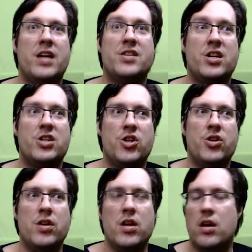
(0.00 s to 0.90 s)
I shoot,
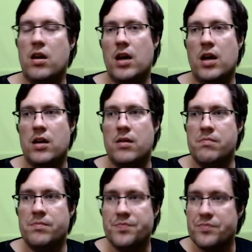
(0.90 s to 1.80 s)
I
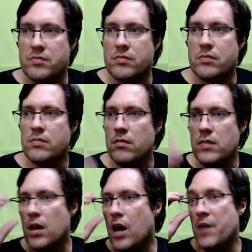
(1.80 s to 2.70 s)

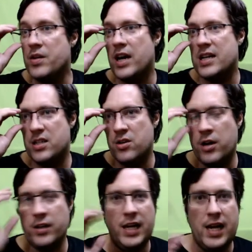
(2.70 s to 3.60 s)
would like to not
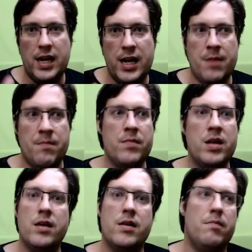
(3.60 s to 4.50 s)
only hit him,
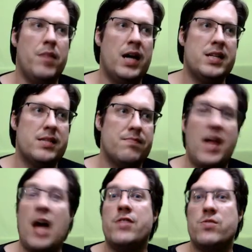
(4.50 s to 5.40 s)
but
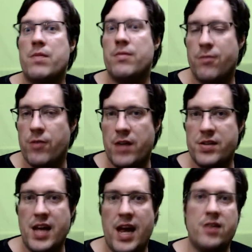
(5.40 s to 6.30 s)
have his weapon fall out of his
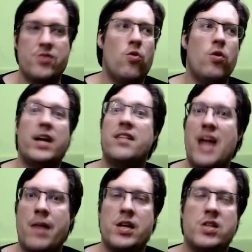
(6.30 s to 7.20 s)
hand or get
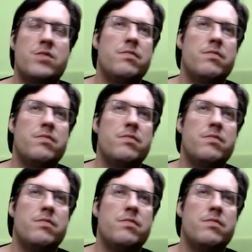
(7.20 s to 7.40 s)
damaged.